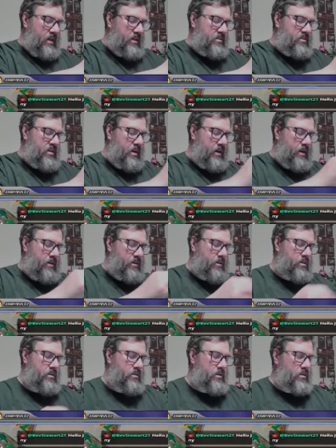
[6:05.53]
there
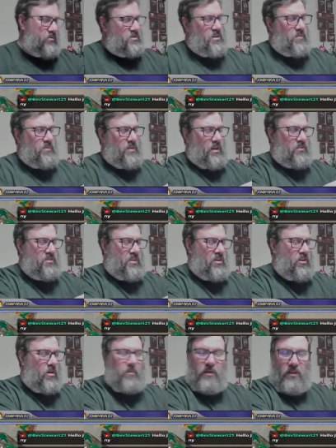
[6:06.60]
was something else I
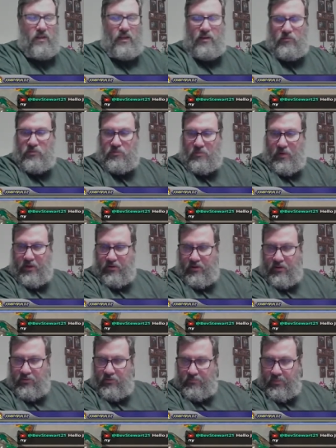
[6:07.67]
got, but again, it was minor,
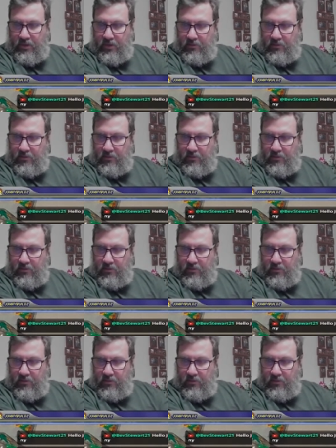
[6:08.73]
nothing big.